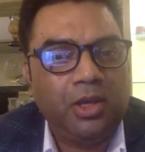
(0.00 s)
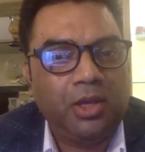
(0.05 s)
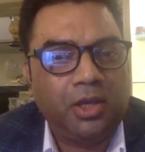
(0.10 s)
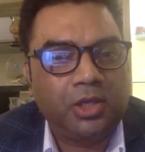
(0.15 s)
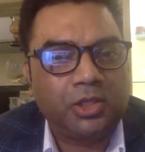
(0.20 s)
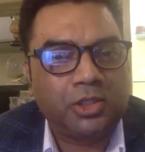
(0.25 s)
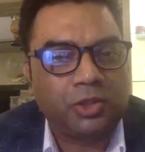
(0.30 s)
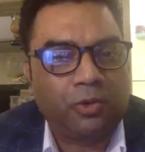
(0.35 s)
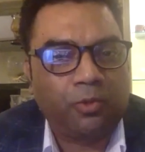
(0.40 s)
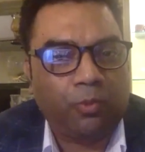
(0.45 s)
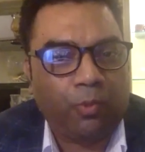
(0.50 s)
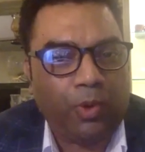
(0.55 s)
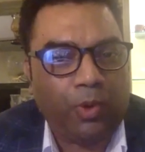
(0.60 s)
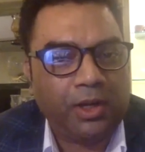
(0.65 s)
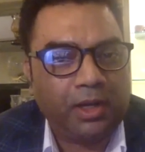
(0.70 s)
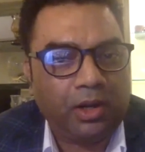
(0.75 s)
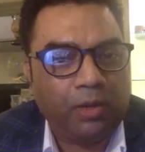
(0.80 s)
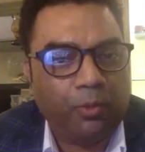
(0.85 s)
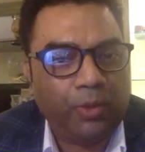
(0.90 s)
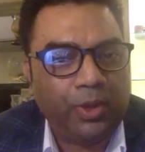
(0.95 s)
So
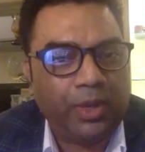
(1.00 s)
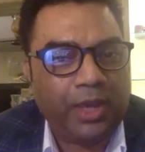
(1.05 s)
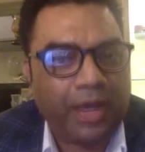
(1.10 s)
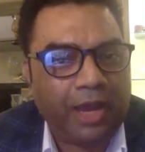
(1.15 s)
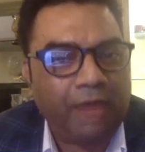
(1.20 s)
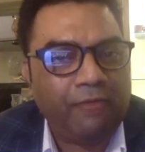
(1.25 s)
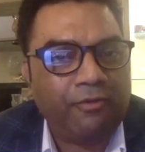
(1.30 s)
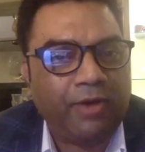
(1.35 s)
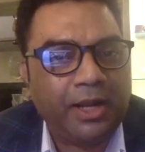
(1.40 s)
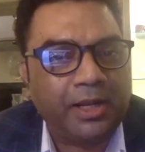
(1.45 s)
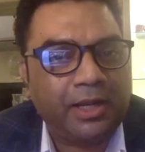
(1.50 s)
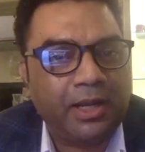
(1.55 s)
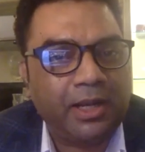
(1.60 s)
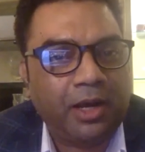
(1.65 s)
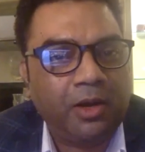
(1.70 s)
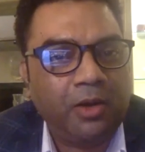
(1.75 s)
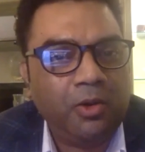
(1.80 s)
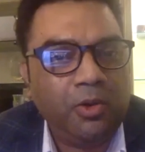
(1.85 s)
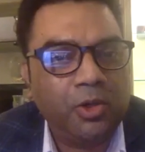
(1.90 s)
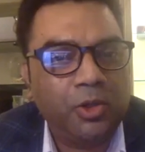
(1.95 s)
what we have right
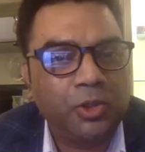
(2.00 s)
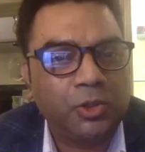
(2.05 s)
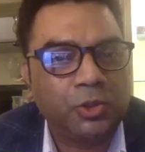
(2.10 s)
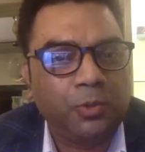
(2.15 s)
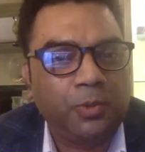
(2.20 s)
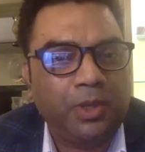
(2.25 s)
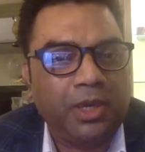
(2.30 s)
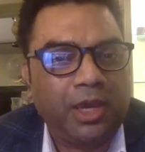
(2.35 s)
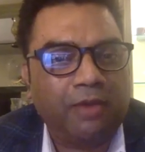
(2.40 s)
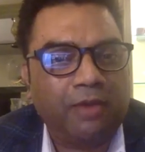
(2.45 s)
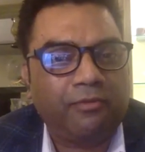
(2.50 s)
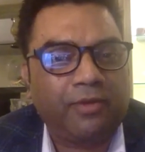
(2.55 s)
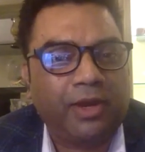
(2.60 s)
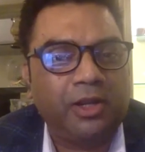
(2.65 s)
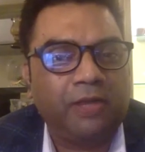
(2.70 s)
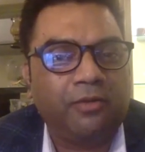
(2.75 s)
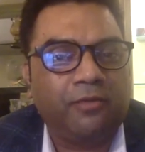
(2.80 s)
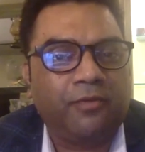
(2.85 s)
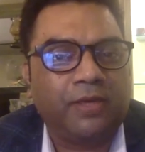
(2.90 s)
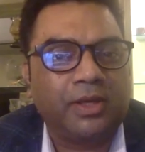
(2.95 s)
now, so we have kind
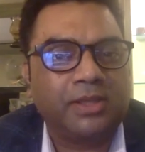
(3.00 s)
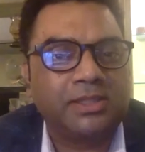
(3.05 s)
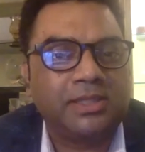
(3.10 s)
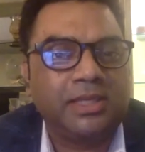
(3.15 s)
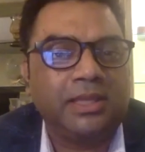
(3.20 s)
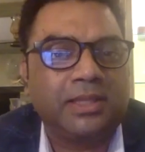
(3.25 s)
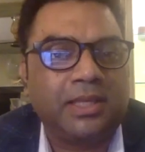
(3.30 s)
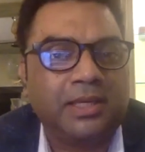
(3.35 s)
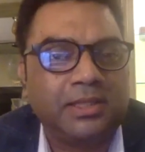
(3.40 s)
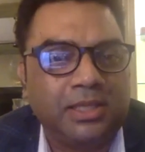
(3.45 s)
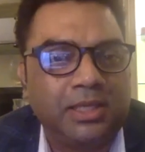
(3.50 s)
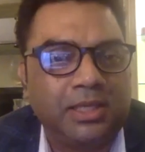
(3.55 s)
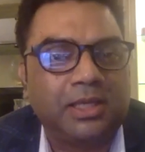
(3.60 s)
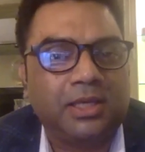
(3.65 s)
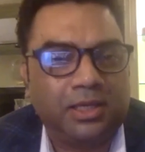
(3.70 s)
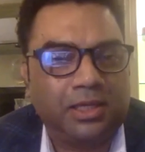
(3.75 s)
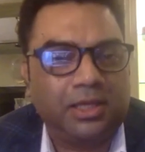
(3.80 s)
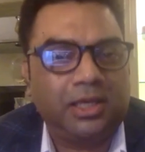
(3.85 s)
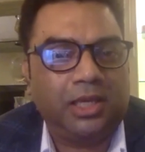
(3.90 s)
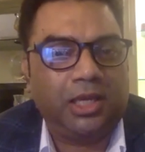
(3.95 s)
of a synthetic,
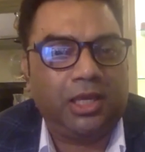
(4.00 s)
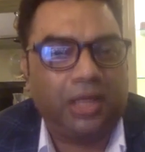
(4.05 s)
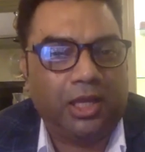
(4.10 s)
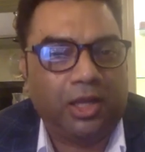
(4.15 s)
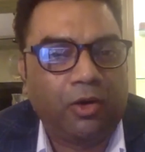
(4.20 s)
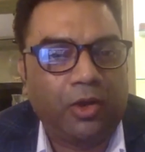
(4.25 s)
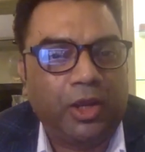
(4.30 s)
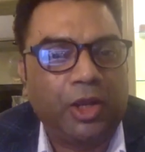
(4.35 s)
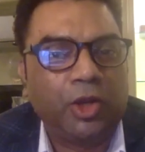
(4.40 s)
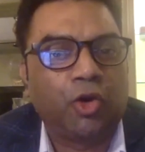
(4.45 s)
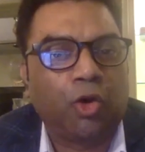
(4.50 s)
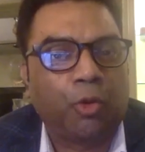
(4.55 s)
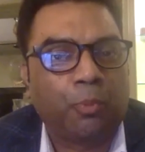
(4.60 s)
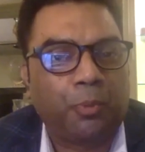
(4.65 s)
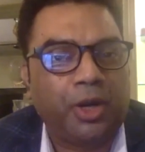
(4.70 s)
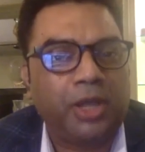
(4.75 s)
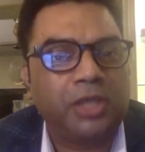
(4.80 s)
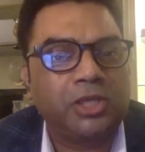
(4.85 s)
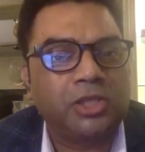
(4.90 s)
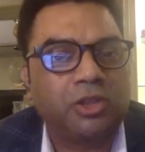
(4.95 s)

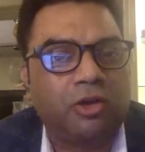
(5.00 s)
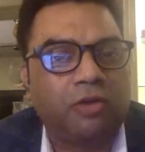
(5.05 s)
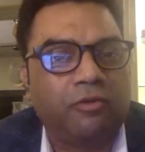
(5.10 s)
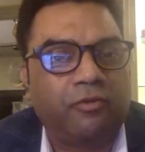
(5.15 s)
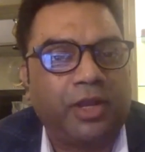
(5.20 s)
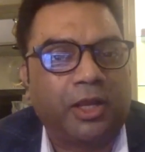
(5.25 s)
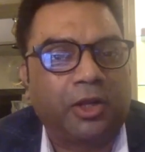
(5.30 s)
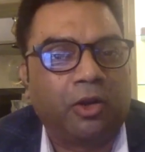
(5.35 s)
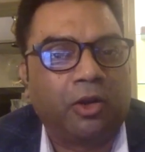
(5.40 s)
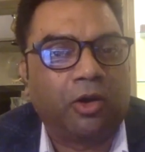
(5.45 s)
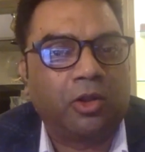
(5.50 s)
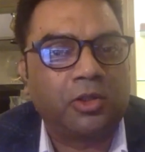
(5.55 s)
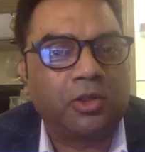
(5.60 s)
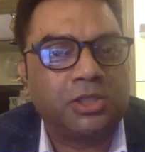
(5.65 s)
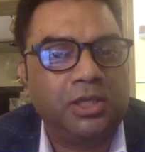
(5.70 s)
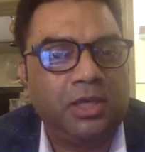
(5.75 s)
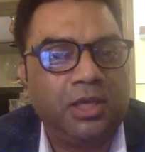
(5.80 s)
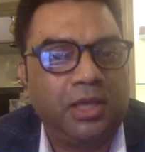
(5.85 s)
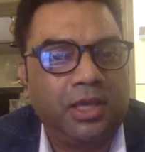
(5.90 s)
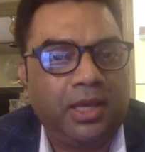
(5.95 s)
incorporation of
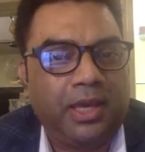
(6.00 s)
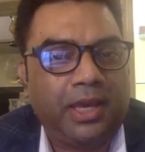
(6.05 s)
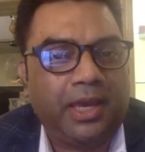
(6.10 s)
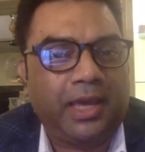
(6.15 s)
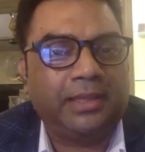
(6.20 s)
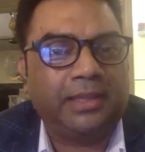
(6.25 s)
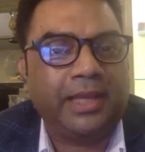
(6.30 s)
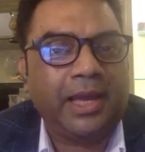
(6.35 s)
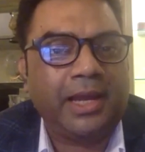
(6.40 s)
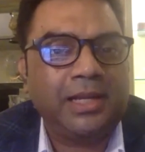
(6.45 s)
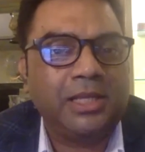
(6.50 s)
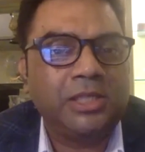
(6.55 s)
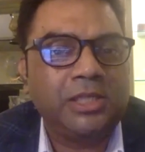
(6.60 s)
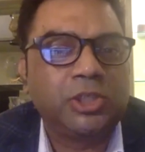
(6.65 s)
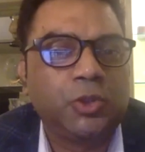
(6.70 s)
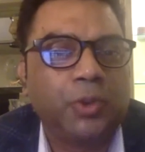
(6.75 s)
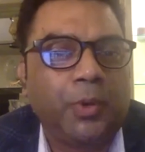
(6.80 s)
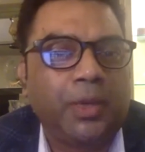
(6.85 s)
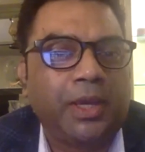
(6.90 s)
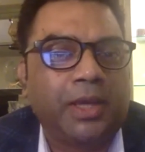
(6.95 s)
technology, and that is
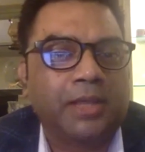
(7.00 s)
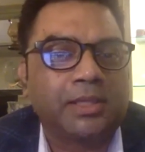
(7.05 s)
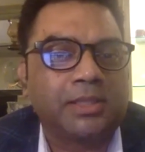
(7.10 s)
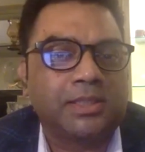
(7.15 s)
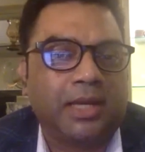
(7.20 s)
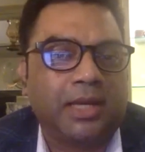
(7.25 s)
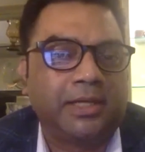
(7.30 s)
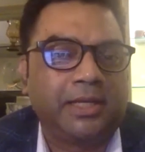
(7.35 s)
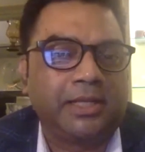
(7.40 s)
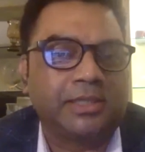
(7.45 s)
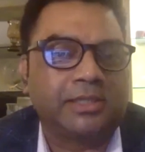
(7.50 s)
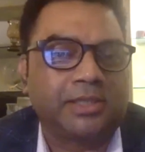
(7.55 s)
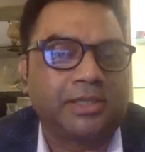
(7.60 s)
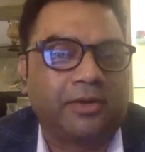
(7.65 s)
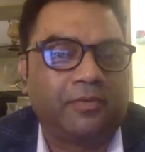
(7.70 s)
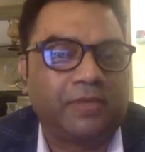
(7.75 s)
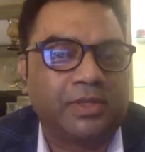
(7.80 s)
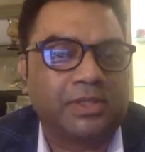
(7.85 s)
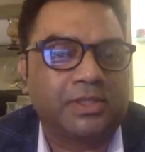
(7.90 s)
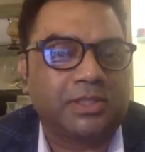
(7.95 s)
doing us a
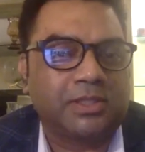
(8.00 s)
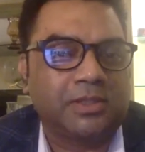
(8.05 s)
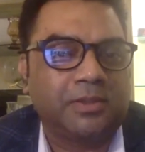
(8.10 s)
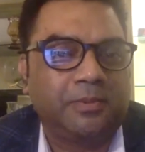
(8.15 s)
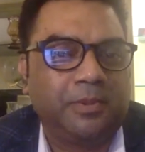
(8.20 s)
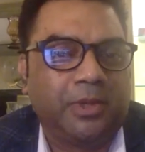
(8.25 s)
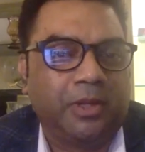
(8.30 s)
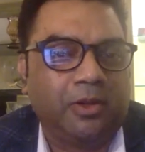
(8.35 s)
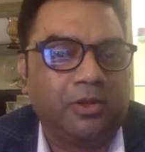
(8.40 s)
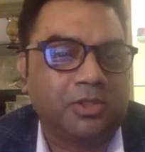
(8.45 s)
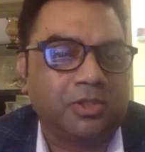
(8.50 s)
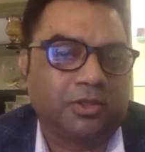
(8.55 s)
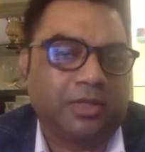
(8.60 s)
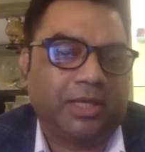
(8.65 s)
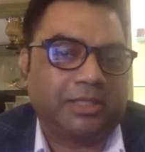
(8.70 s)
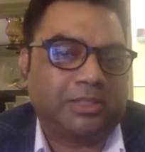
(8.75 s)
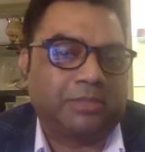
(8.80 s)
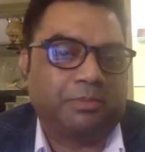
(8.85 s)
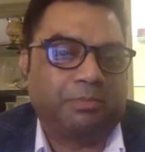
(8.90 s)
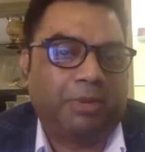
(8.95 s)
disservice, so
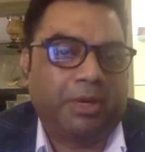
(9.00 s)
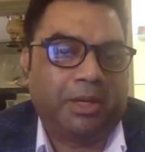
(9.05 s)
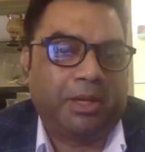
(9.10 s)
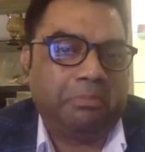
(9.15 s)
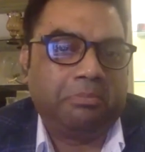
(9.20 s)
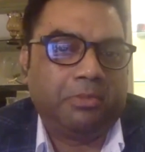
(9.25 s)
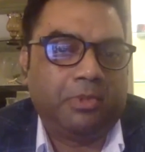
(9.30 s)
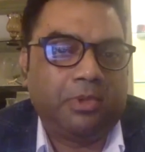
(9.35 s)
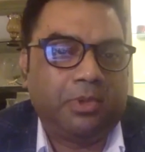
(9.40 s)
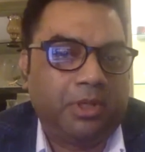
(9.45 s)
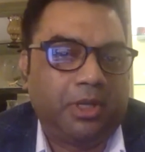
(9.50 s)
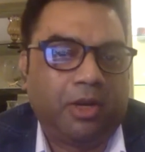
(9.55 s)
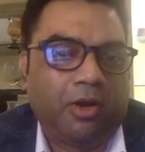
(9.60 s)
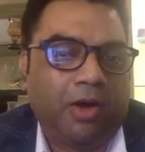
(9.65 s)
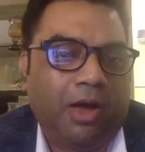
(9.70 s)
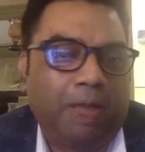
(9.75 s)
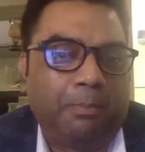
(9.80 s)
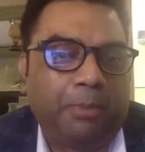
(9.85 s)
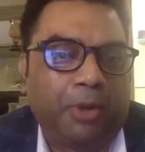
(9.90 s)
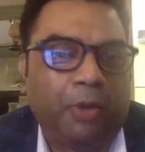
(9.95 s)
that's my,
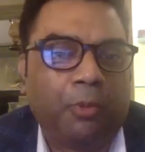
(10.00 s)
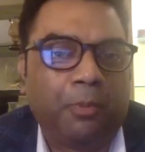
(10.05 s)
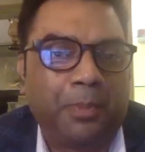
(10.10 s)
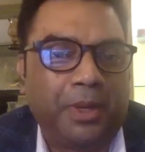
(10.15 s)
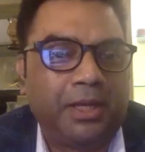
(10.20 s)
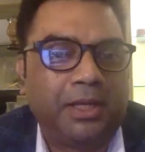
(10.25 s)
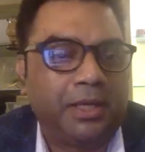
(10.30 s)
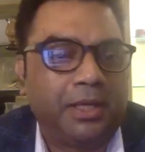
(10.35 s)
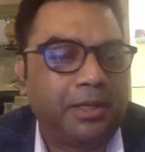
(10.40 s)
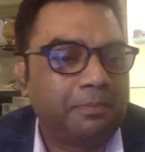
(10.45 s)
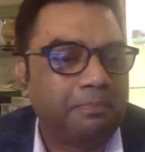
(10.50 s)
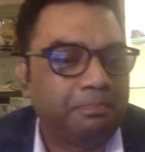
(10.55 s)
humble opinion.